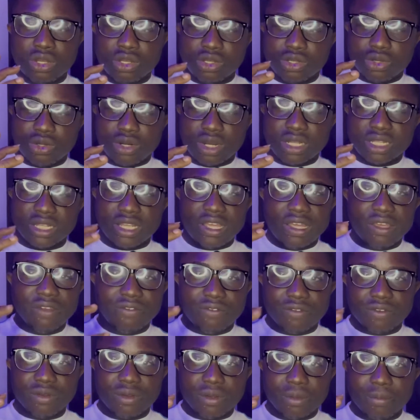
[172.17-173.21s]
so that if
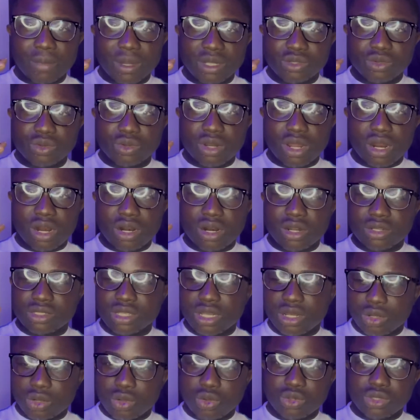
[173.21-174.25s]
a particular
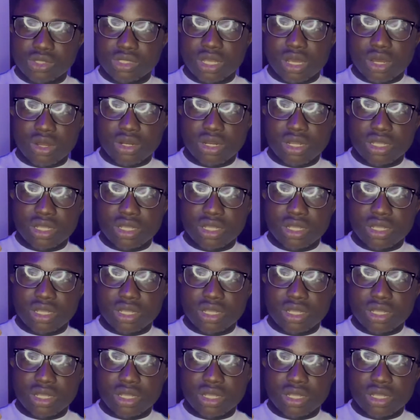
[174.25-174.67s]
router goes down,